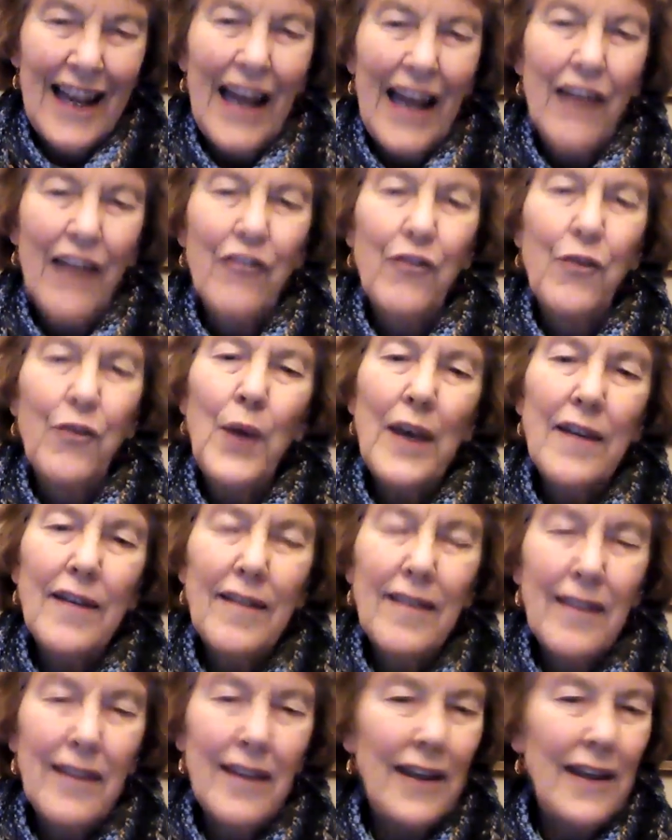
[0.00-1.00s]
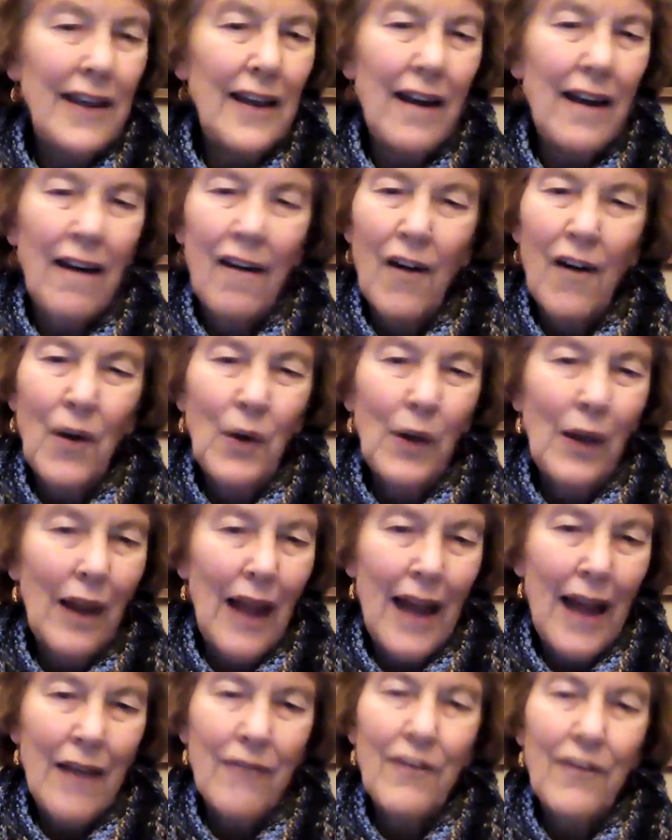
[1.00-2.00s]
And if we see our own
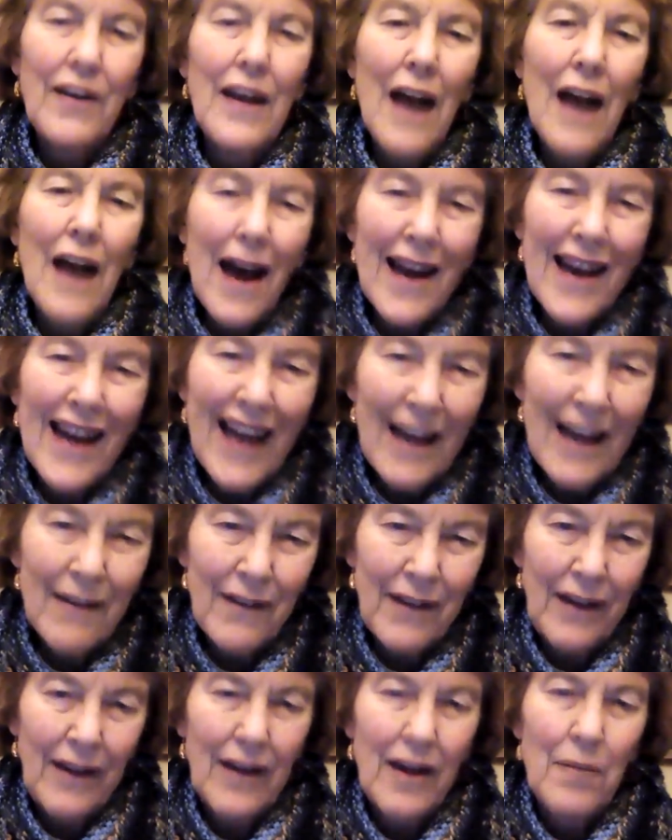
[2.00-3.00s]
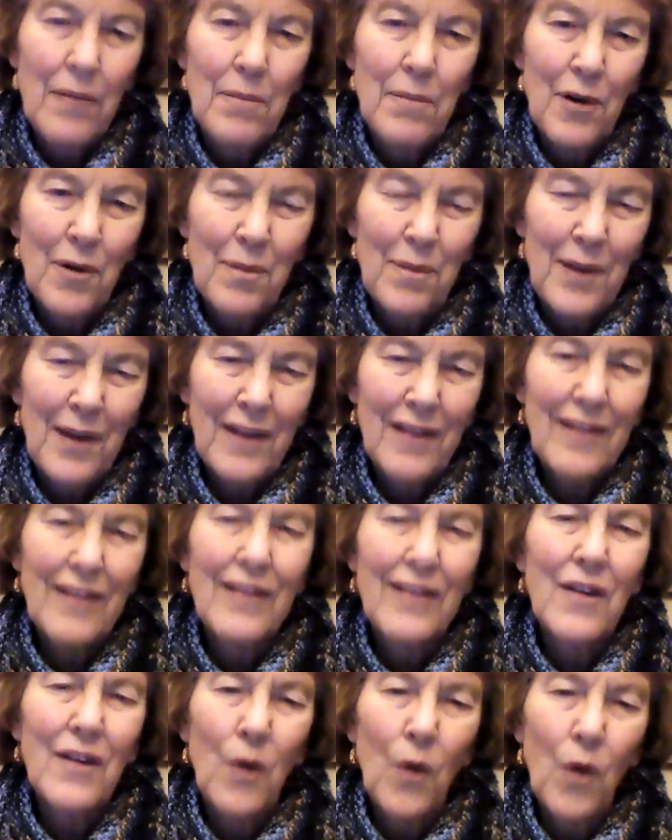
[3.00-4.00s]
life not having a
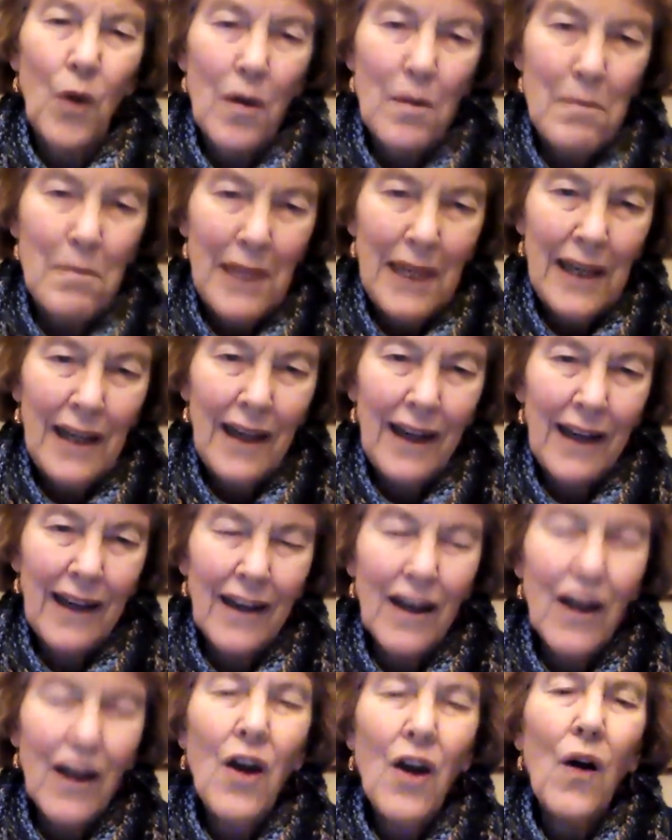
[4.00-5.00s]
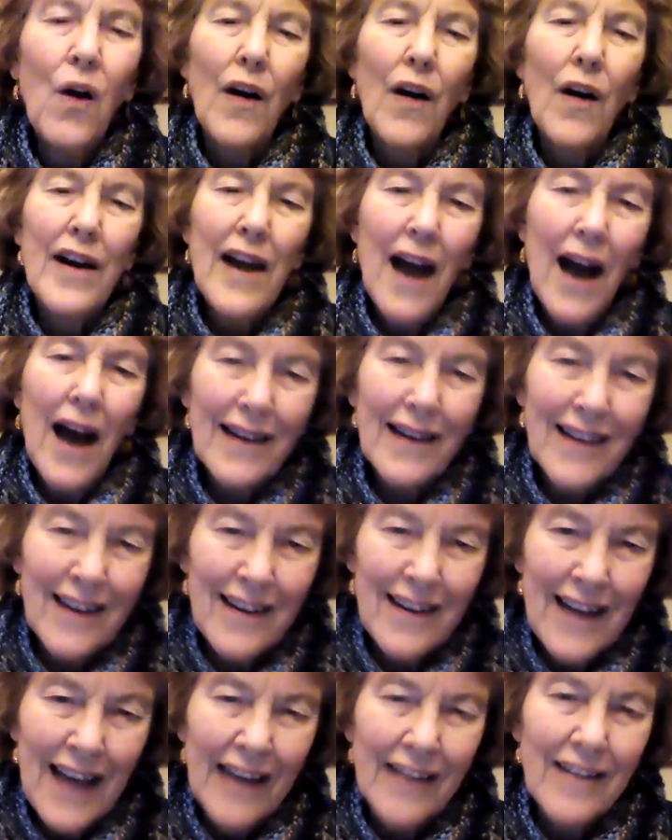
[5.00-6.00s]
purpose or a meaning or not
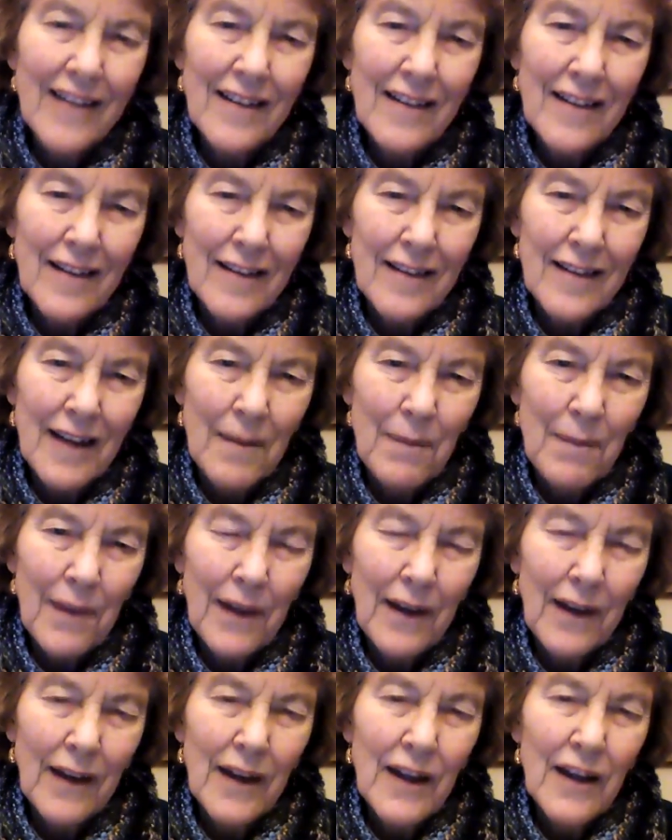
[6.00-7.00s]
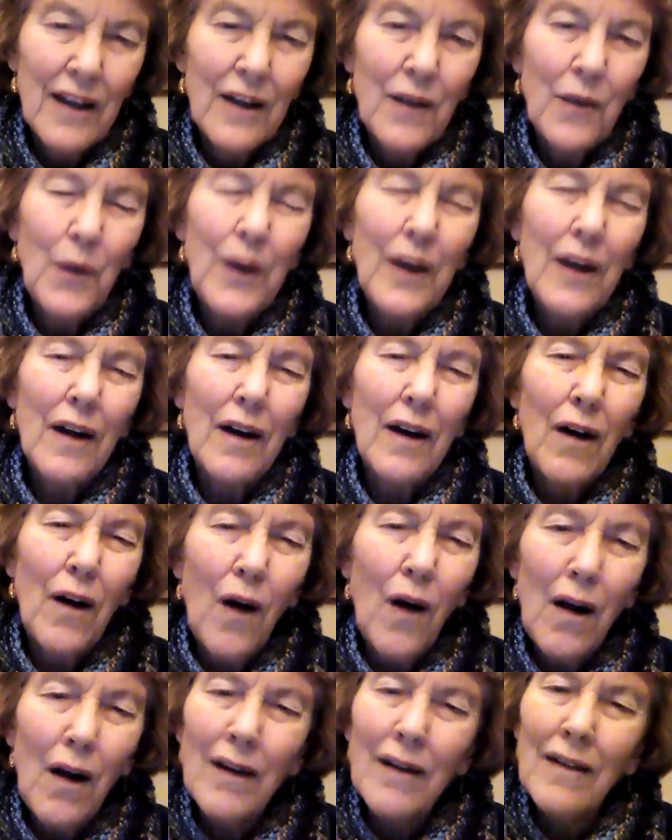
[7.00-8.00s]
connected to something, we
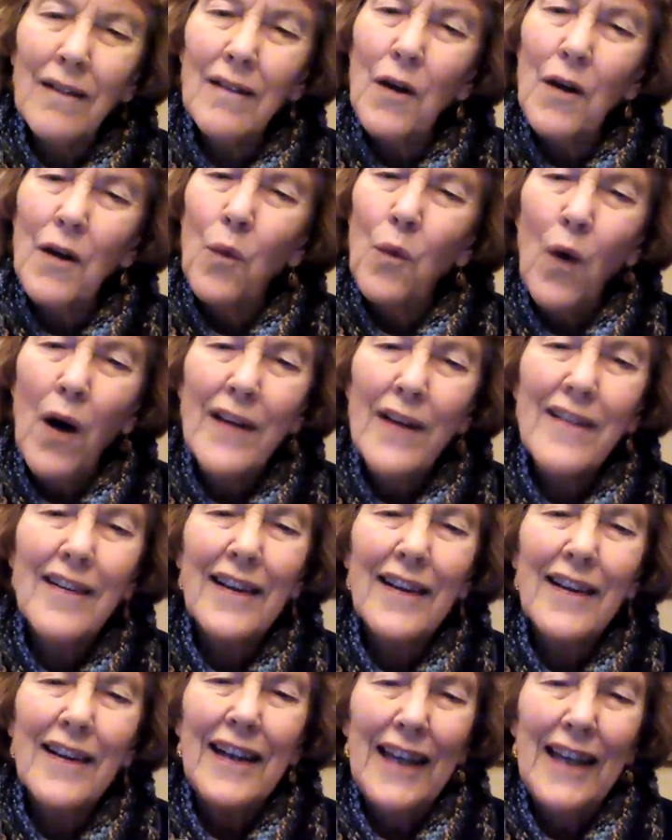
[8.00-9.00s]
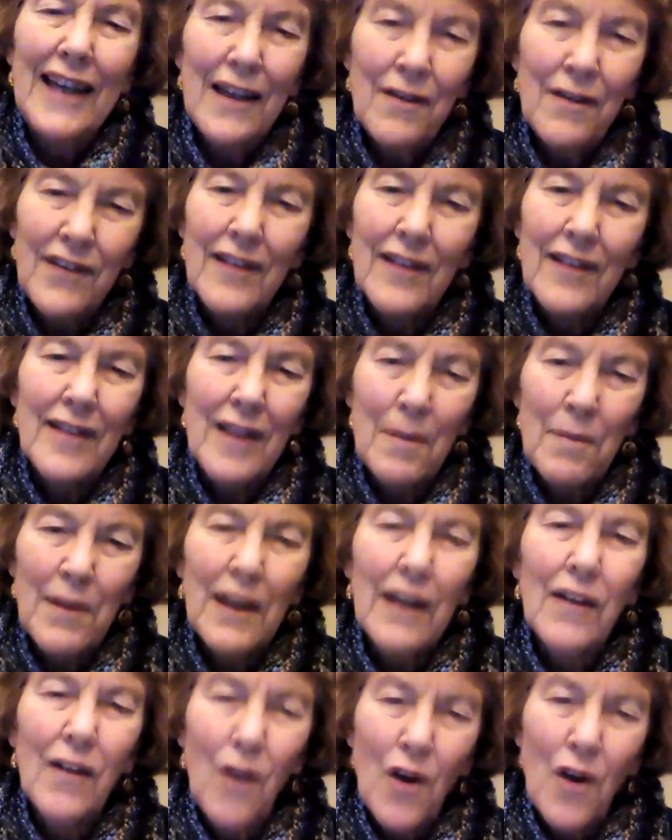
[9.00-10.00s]
all want to give to
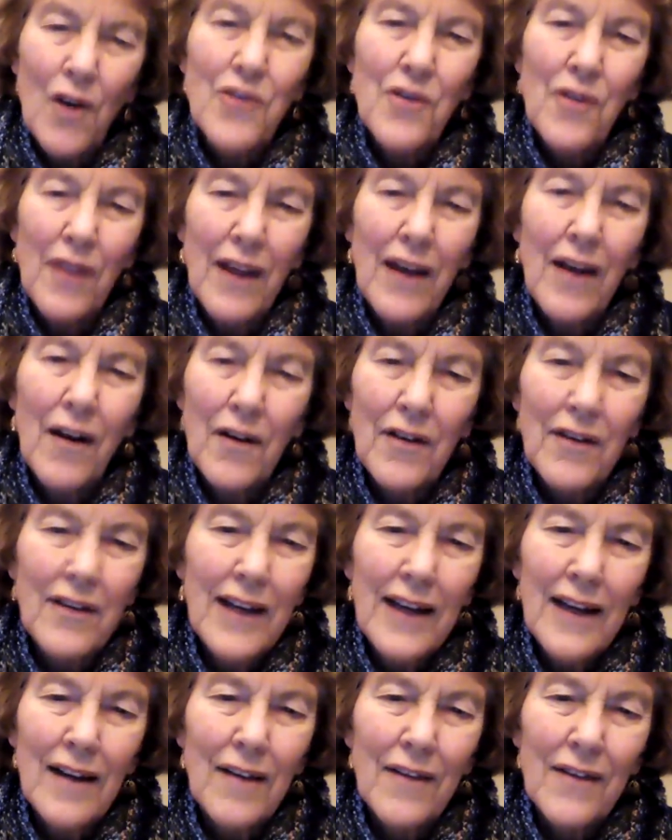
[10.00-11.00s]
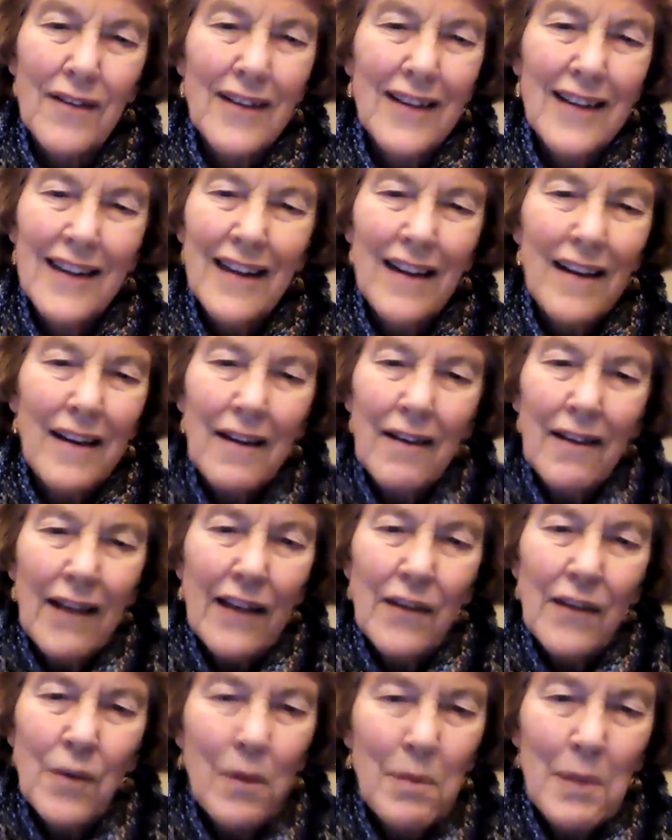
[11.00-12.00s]
something larger than ourselves. I think
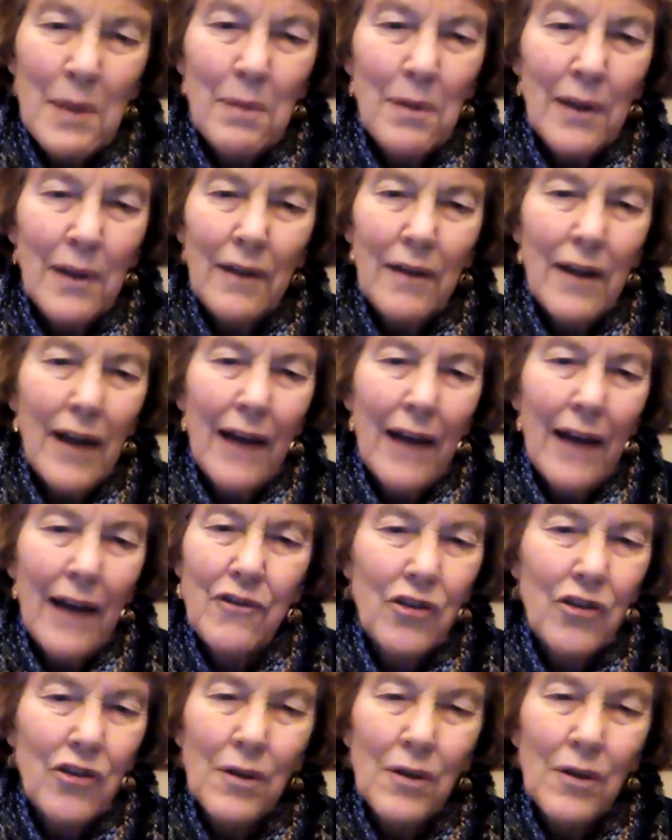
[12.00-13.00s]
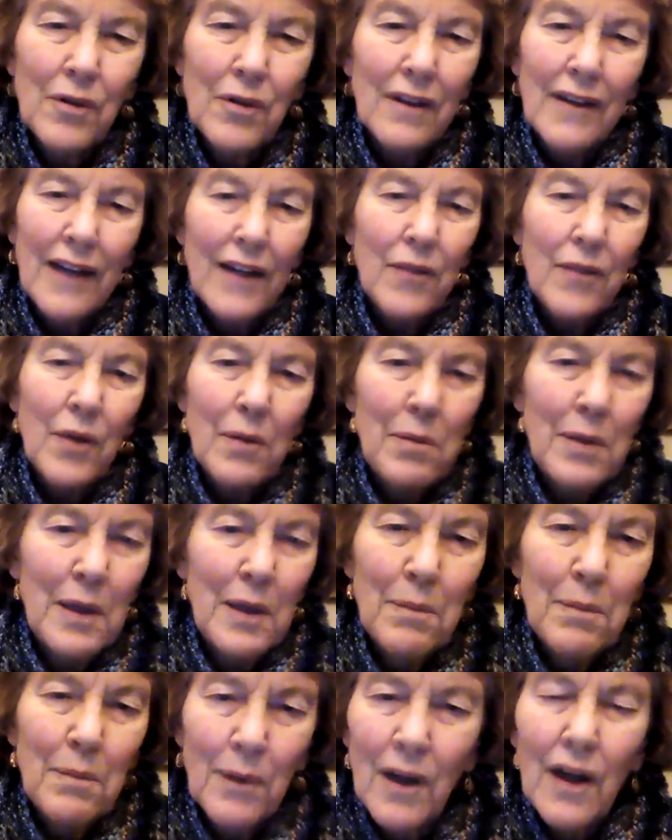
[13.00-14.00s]
that's why people have children. That's why
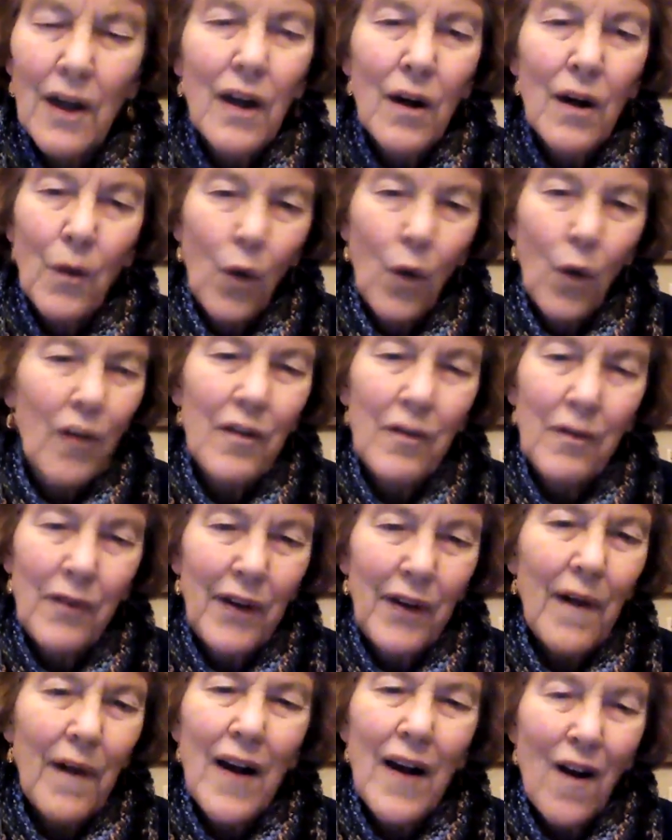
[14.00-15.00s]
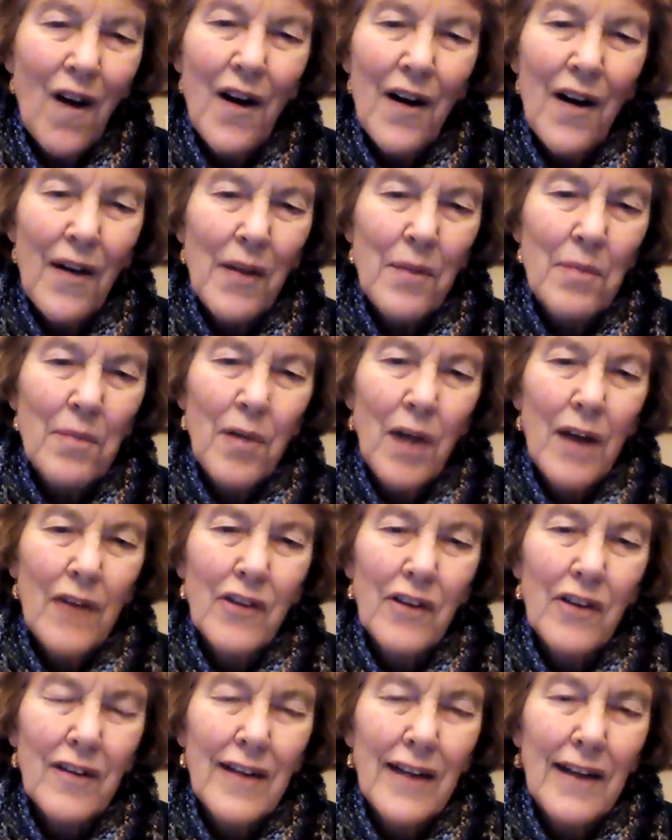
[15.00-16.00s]
people work very hard on the
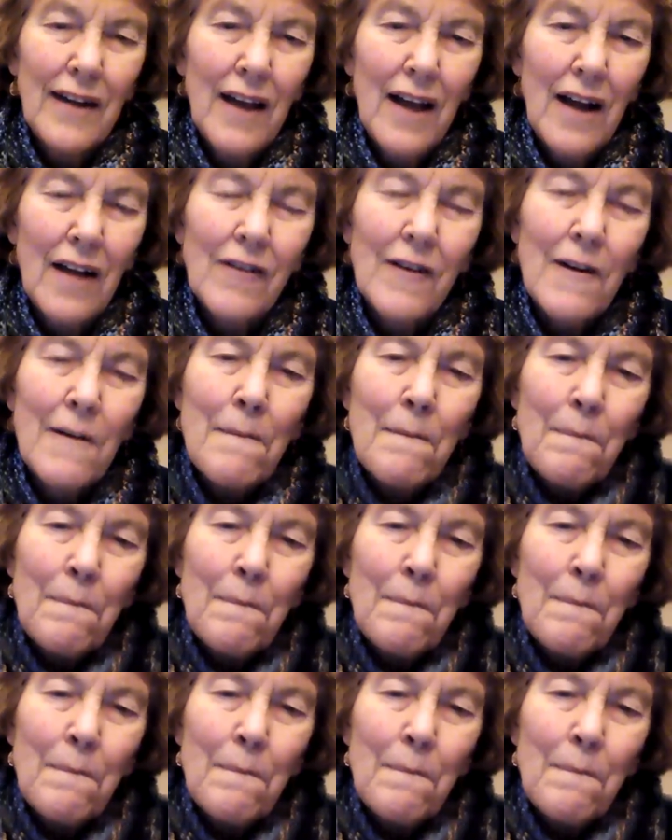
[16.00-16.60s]
projects they love.